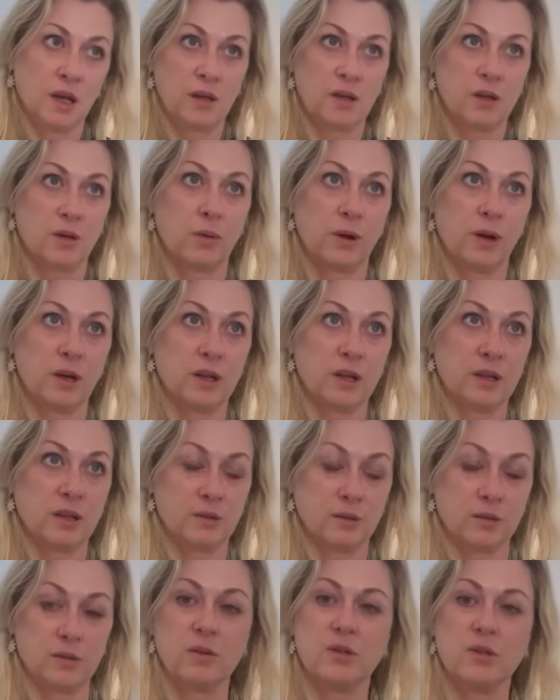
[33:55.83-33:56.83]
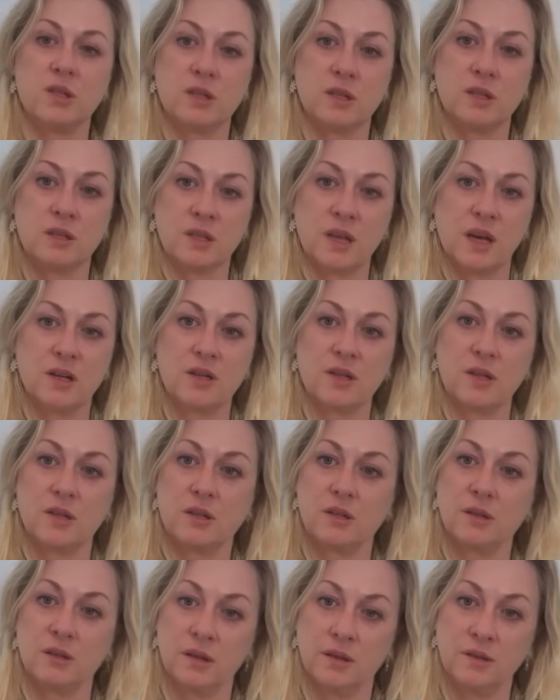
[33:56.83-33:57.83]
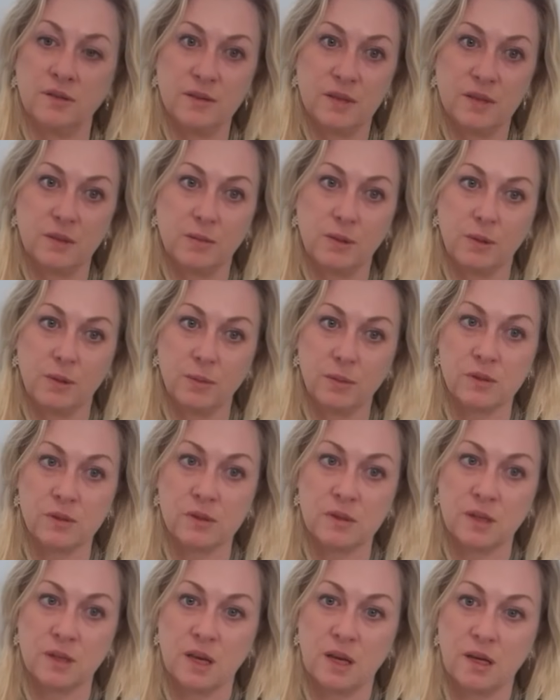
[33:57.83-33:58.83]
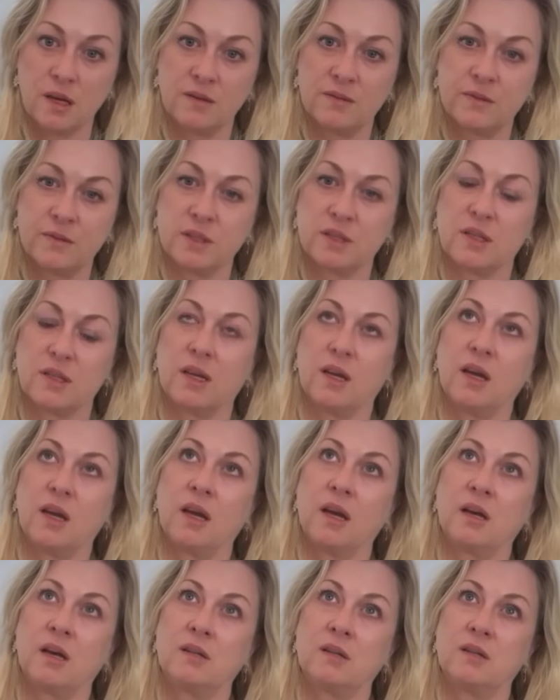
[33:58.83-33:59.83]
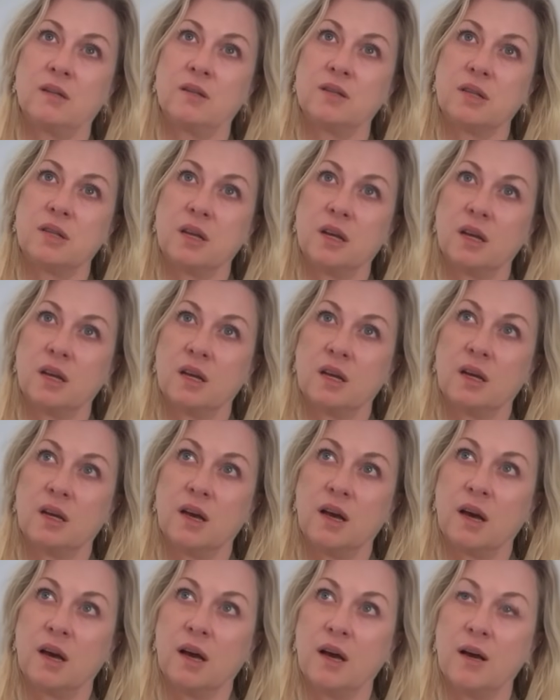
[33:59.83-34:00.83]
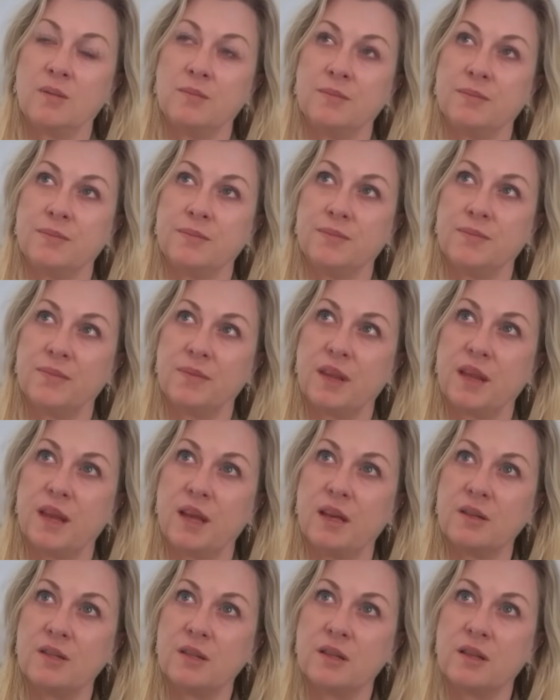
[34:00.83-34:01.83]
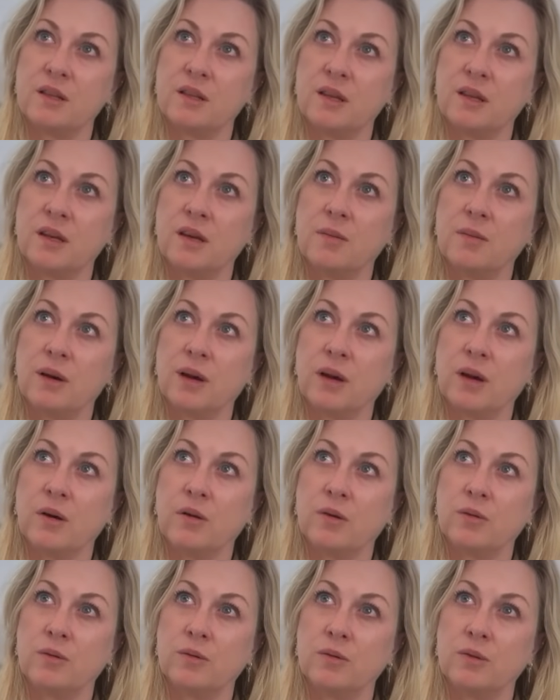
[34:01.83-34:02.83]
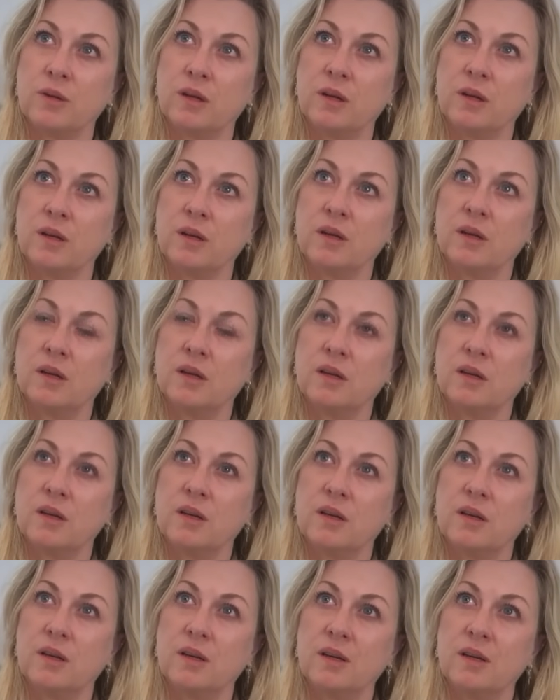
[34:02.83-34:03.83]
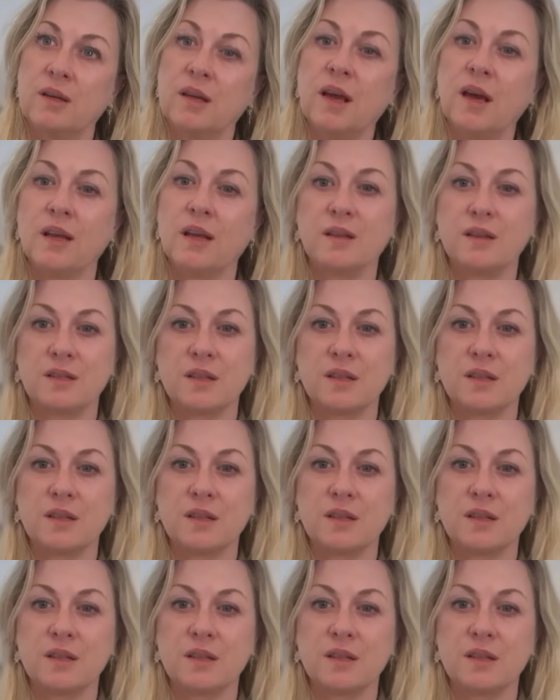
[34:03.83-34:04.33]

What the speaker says: the way that religion is actually lived in people's lives and to think about yeah, these